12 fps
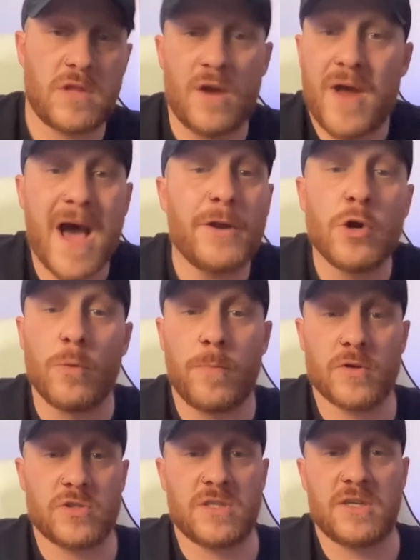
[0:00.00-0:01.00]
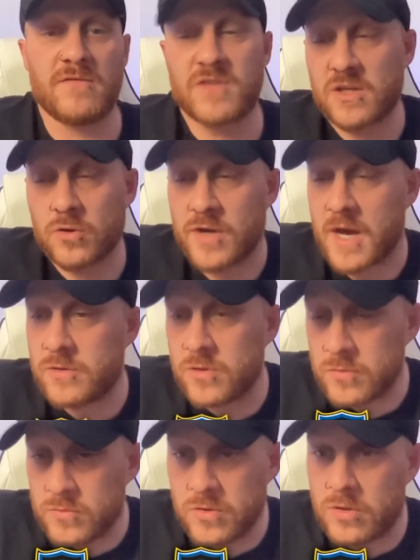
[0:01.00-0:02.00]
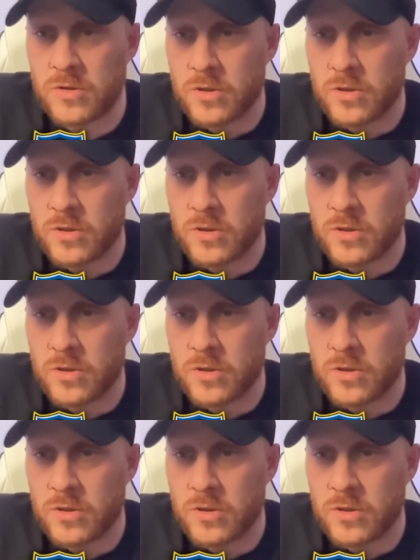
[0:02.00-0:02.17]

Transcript: There are no positives. I don't know how you